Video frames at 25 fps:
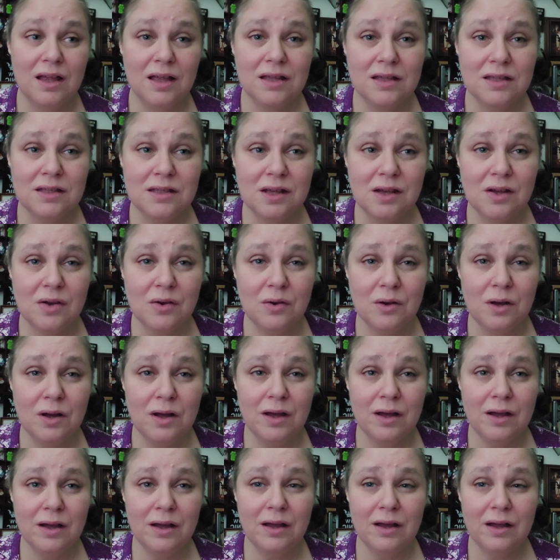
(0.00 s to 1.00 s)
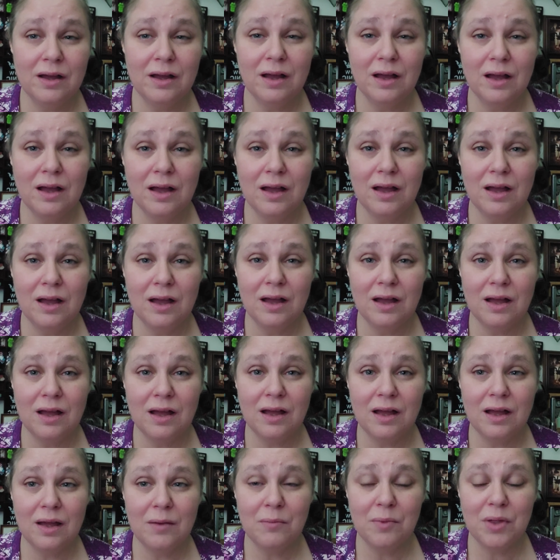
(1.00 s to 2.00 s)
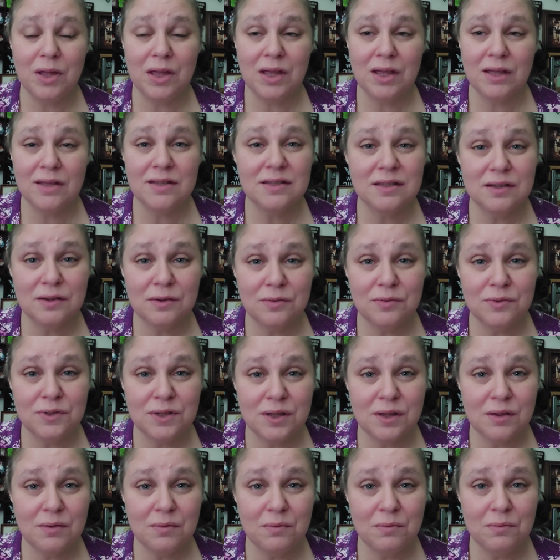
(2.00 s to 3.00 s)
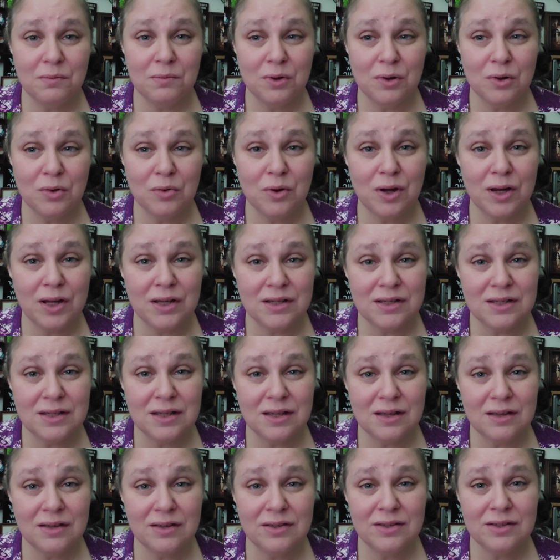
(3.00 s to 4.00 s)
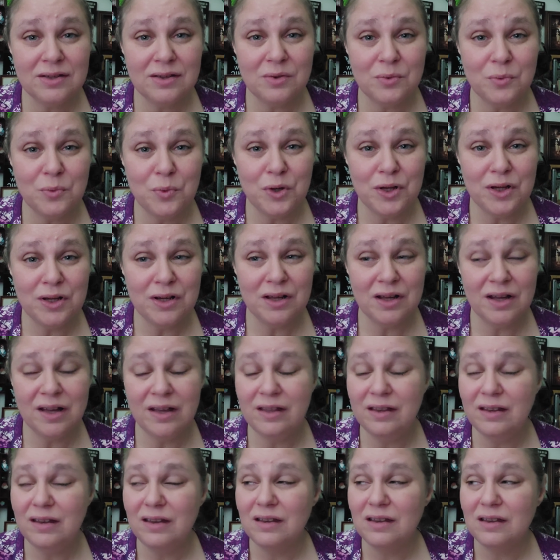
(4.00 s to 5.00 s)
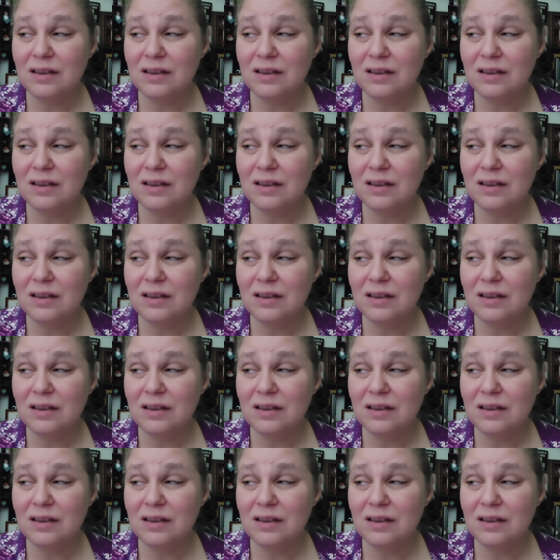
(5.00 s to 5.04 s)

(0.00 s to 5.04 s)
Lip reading: So, because of some great sales on Whatnot